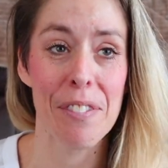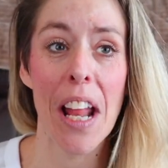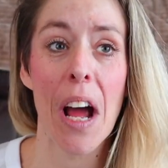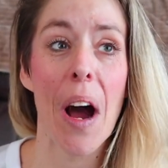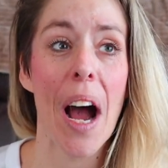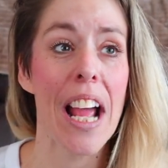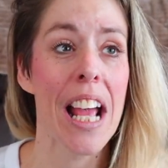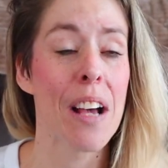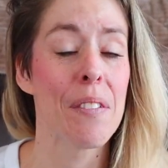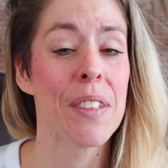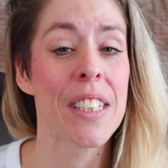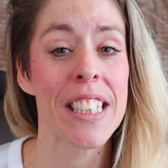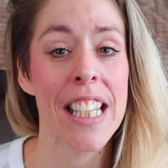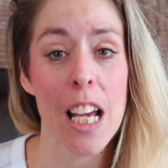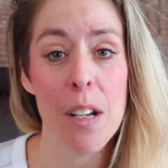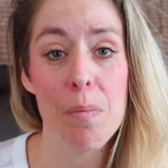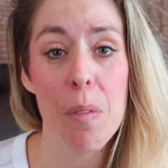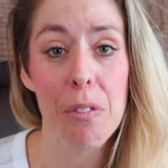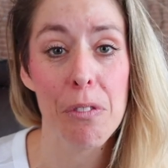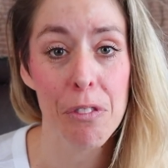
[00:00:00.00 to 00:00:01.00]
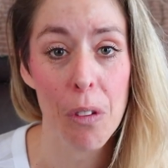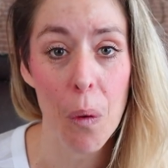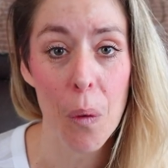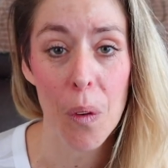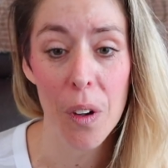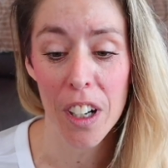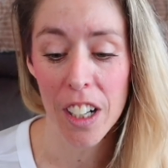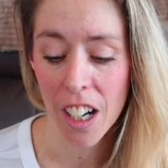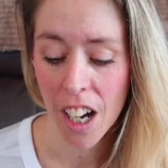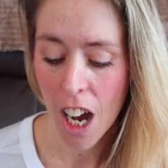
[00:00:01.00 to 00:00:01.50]
Now, I have said
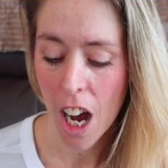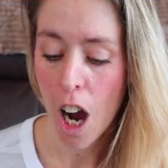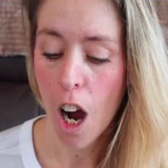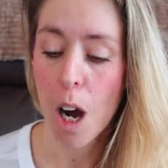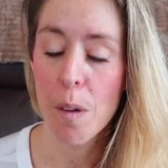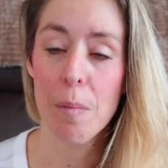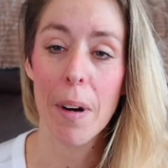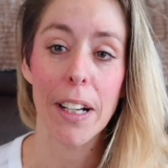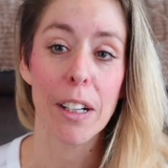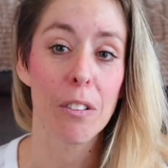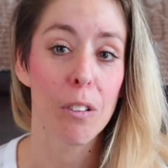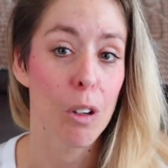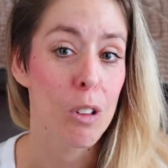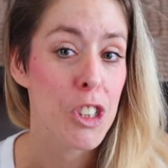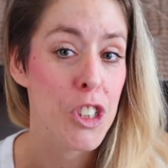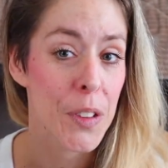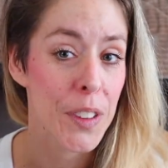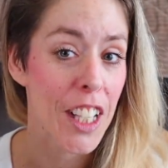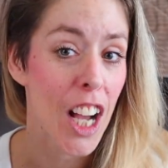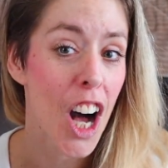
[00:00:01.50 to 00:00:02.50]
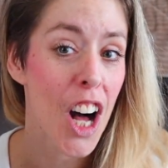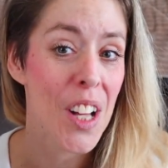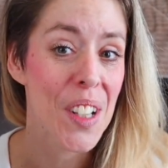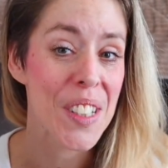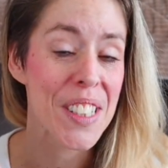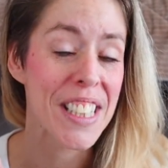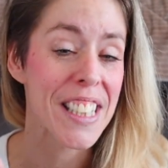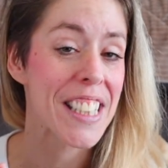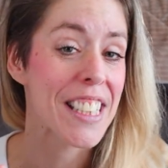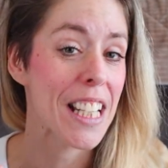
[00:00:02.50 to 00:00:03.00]
before on my grocery
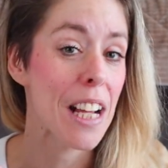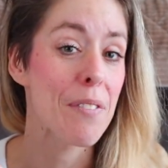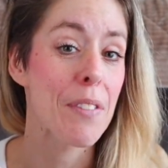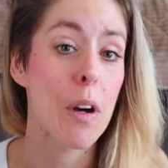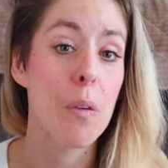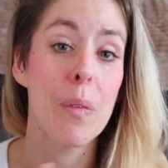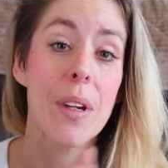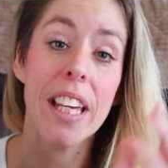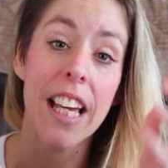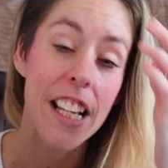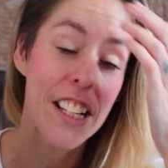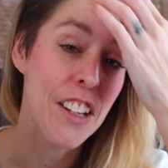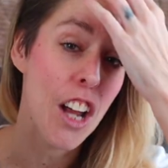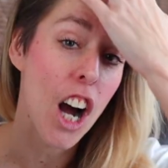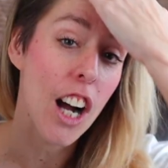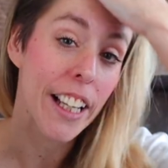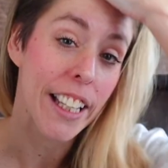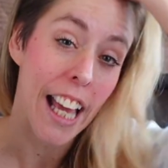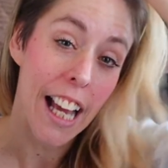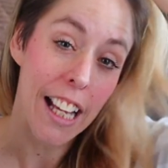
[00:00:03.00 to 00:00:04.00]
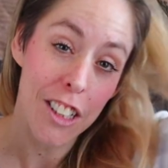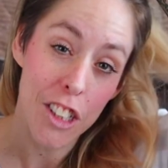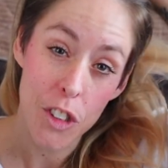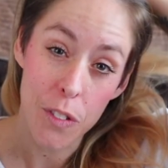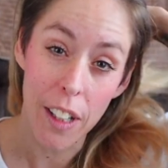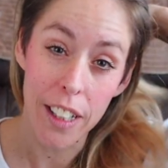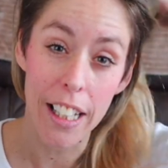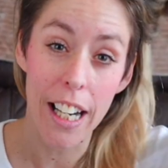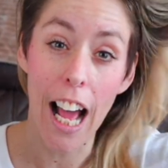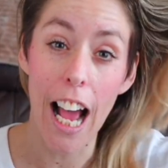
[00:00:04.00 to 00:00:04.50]
hauls and stuff that we cannot get
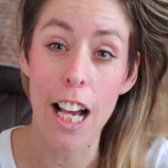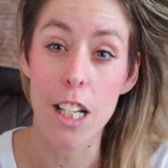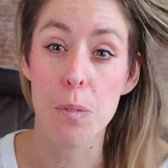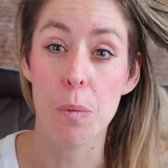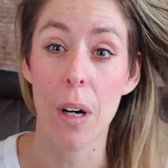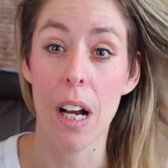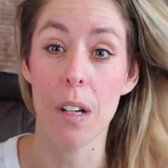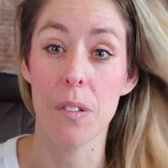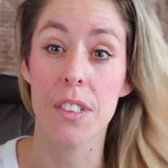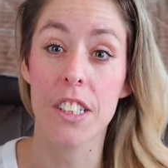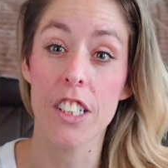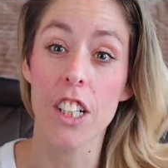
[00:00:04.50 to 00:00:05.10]
shredded hash browns,